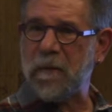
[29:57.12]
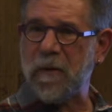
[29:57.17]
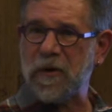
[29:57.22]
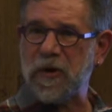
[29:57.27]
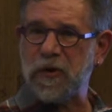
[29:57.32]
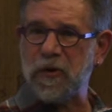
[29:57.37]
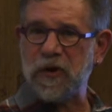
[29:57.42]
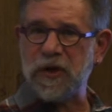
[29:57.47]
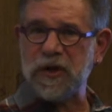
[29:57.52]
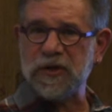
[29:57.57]
I'm
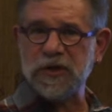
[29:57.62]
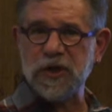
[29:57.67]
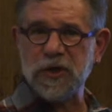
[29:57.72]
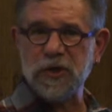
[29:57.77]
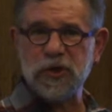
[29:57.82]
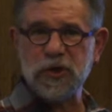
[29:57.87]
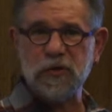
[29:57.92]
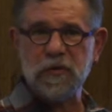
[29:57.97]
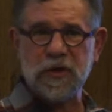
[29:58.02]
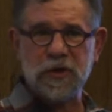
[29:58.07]
arguing is that
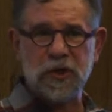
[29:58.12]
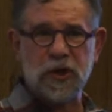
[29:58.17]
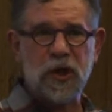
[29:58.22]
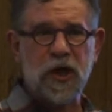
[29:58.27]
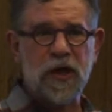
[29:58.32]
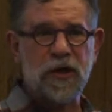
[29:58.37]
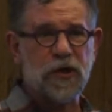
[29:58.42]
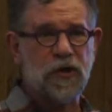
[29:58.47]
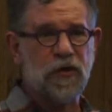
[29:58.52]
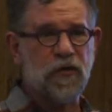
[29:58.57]
you should write the
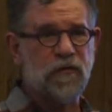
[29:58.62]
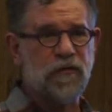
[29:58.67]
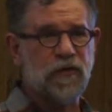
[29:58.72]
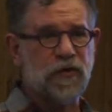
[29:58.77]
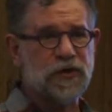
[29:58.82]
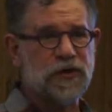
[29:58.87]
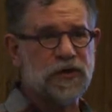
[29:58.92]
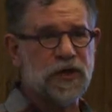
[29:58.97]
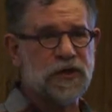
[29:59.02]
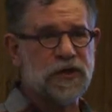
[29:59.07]
client code
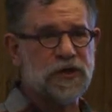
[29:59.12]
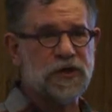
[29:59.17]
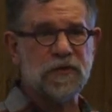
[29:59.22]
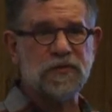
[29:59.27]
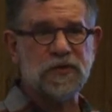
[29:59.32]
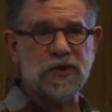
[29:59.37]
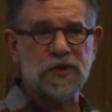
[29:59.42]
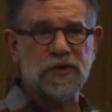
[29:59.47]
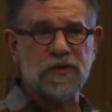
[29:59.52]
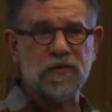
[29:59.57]
first, not the
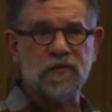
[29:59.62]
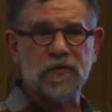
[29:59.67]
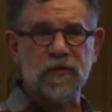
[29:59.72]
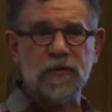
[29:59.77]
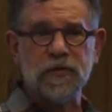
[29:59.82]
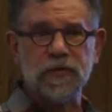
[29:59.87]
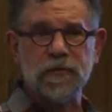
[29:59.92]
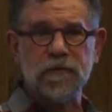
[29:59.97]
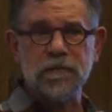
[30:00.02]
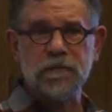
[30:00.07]
subsystem
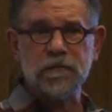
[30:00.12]
first,